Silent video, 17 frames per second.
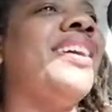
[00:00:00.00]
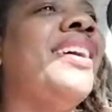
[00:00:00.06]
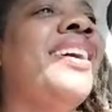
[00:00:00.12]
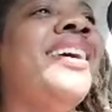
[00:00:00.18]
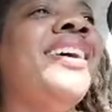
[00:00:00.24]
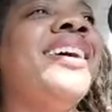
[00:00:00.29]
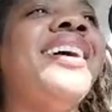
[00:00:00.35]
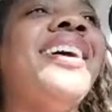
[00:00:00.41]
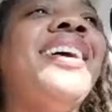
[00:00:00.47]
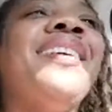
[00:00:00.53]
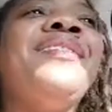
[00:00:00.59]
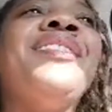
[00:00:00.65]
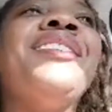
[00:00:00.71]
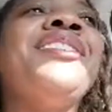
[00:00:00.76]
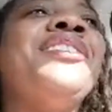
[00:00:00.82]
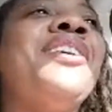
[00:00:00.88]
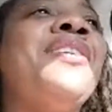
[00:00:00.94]

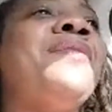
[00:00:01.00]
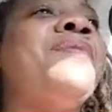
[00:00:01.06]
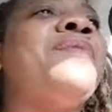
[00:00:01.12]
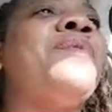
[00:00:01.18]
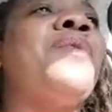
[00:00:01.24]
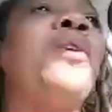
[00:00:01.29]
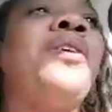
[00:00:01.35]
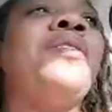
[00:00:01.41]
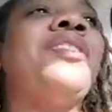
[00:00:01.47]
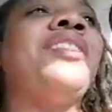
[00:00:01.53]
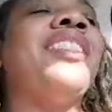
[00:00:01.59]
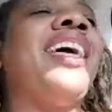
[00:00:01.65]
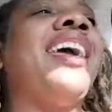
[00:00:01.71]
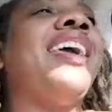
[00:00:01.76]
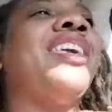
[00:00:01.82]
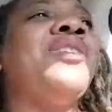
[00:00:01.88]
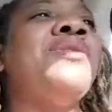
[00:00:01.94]
We're
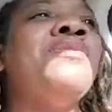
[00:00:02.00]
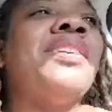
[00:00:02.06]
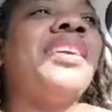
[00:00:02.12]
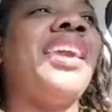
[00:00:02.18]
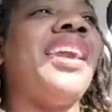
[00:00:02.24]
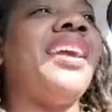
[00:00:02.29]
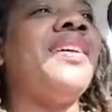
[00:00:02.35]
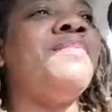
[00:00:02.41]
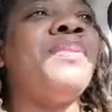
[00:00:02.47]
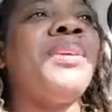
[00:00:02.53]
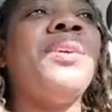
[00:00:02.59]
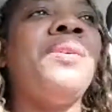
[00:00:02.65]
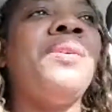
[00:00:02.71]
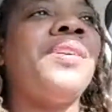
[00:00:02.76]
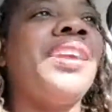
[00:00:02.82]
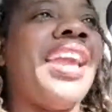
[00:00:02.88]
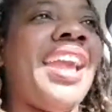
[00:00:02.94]
like, you can be
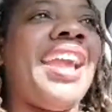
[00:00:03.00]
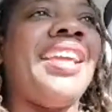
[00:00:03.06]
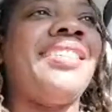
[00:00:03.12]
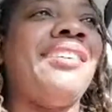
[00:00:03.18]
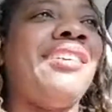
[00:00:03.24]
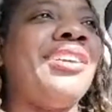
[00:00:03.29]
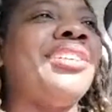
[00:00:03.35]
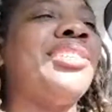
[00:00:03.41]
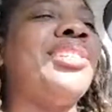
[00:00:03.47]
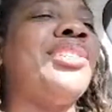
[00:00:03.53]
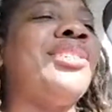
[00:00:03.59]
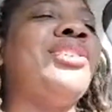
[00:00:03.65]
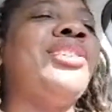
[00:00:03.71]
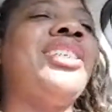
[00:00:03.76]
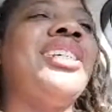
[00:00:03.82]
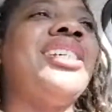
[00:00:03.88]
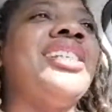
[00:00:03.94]
okay. There are
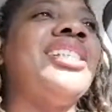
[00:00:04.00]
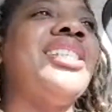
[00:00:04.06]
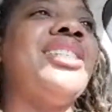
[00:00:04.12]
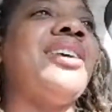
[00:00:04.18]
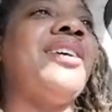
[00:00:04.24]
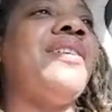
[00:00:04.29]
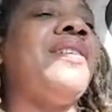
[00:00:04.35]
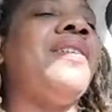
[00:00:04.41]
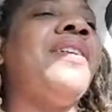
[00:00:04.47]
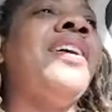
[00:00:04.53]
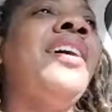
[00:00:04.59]
solutions. So